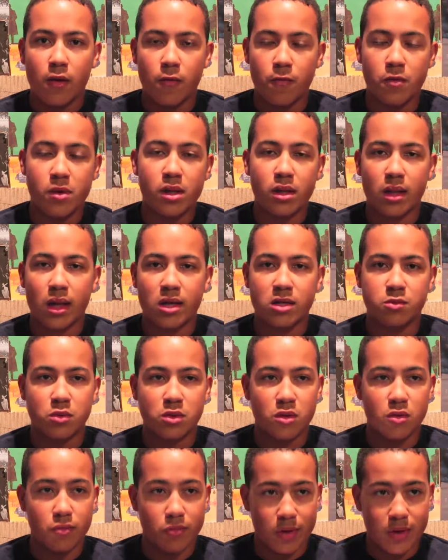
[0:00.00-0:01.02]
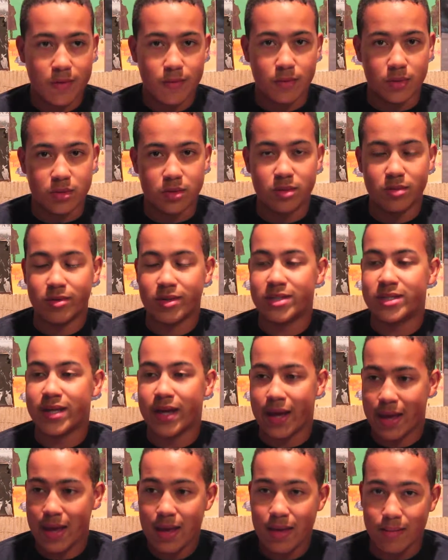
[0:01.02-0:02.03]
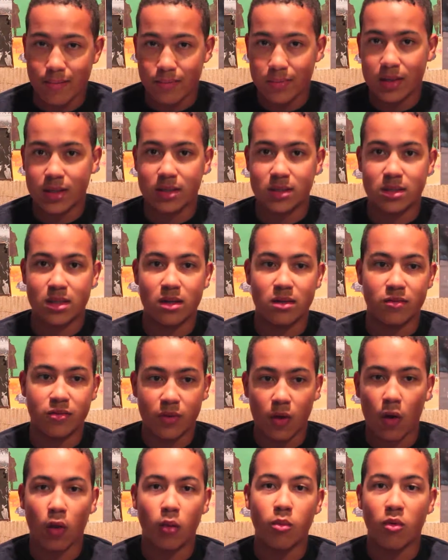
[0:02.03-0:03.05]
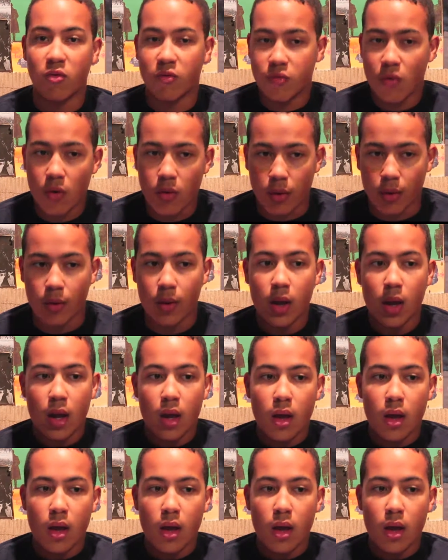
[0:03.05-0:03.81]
realize what the ring was doing to him instead of Gollum or Frodo.